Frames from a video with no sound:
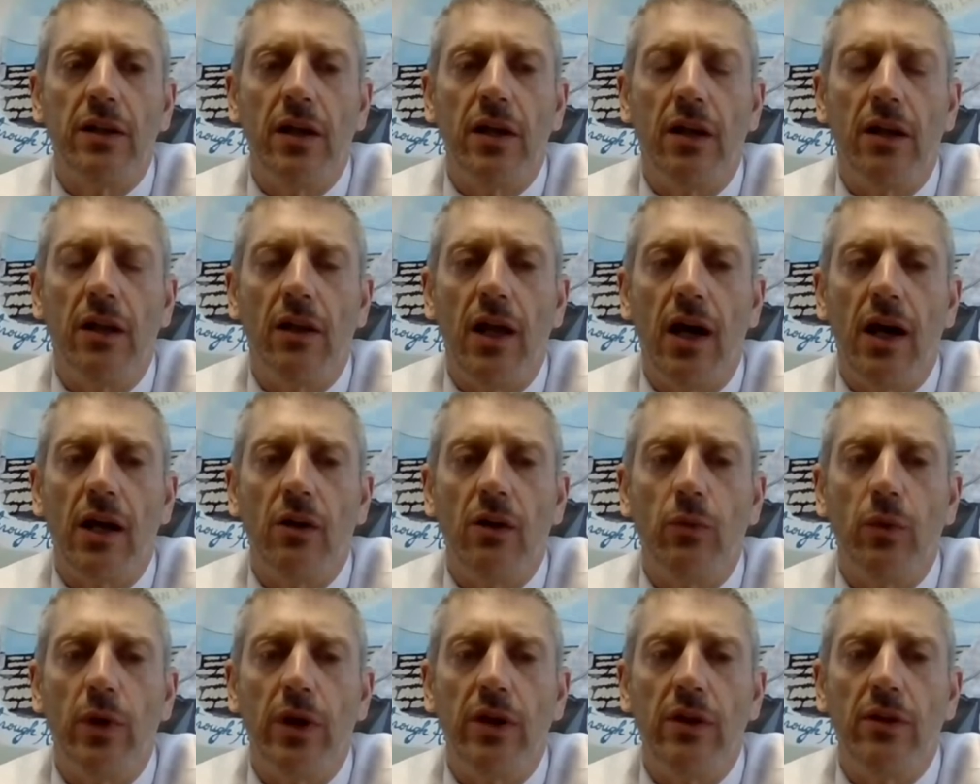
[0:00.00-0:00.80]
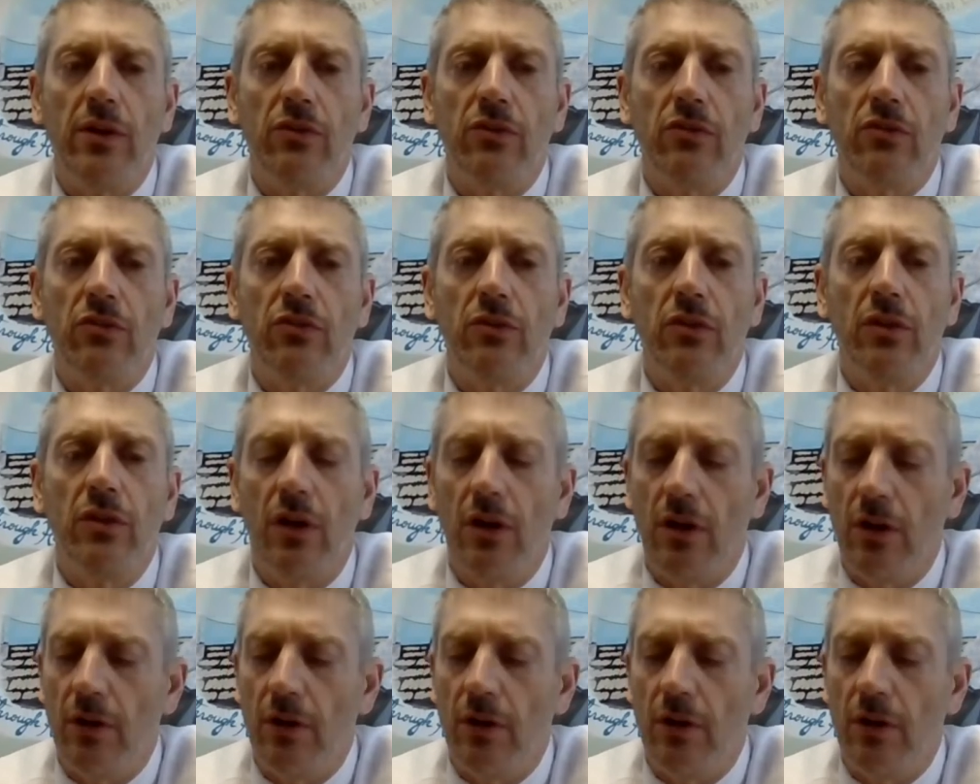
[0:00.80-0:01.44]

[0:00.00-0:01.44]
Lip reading: in a lot of ways,